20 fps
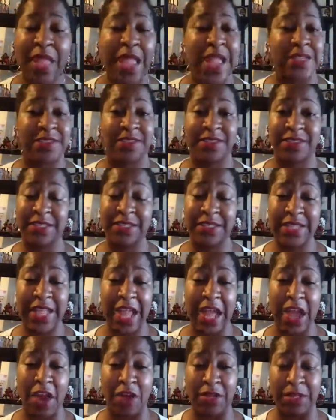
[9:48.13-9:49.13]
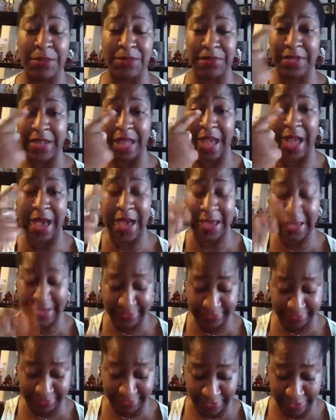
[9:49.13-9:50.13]
and sit down and put
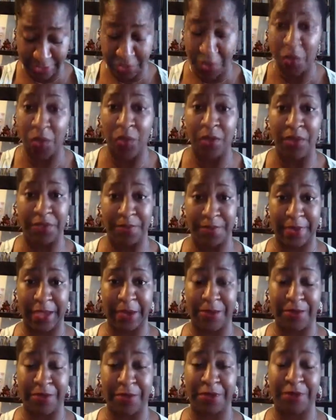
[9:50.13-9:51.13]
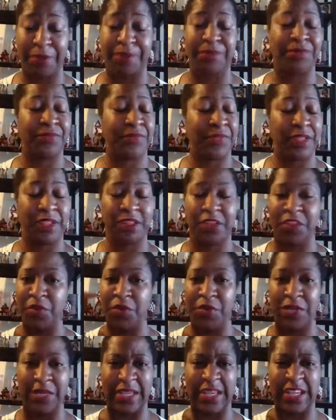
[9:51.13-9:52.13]
eyes on the paper,
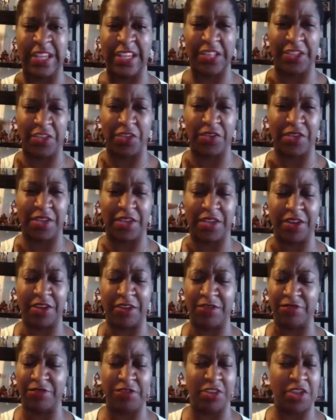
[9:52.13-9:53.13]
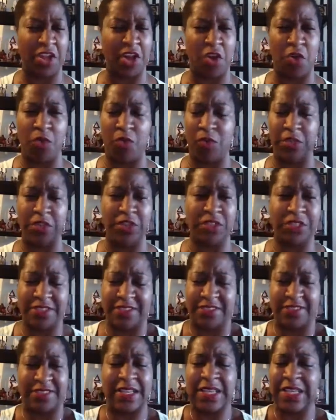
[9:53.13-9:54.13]
you can get it in your ear. You know, when you're
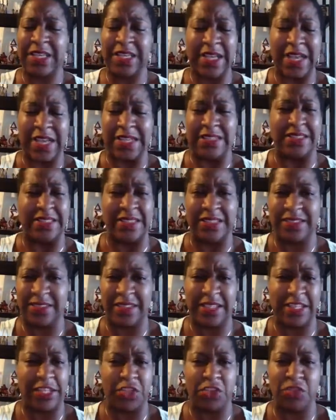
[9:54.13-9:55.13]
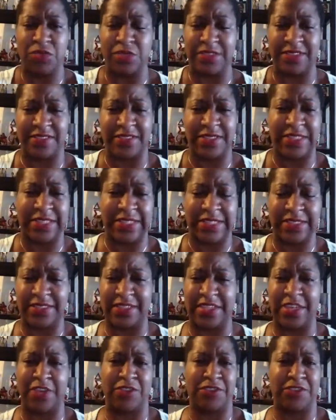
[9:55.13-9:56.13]
just addicted and you just need
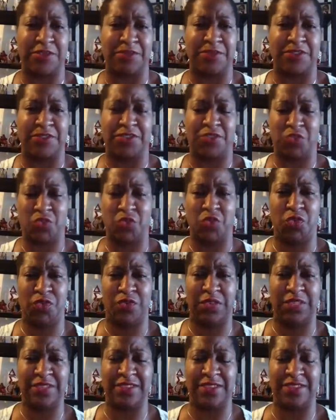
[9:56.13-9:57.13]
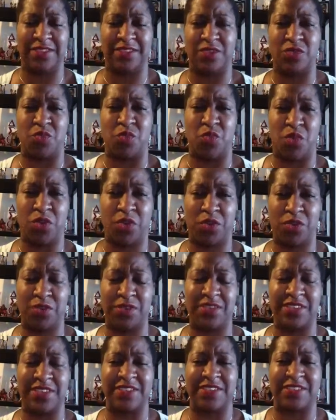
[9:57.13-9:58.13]
to hear some stories and some
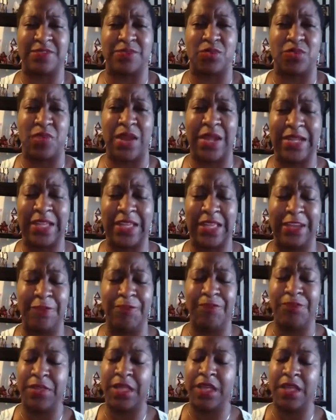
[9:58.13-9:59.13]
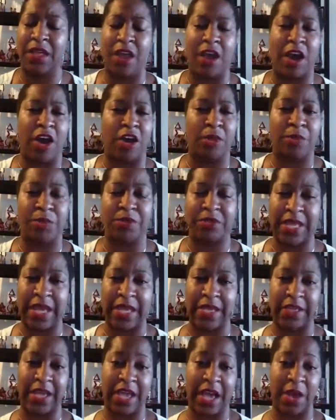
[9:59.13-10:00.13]
words and some writing,
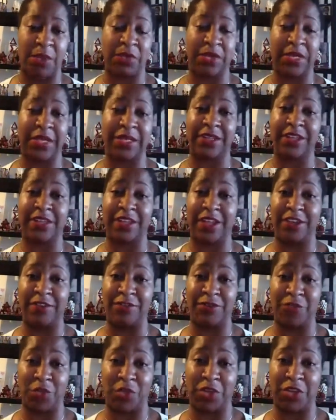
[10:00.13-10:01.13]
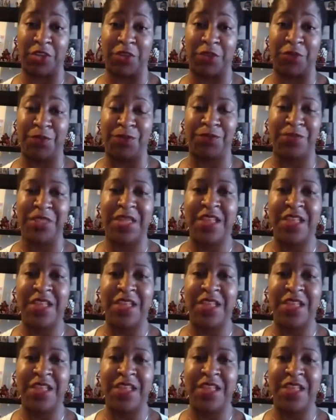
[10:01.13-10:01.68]
Audible.com will get it done for you.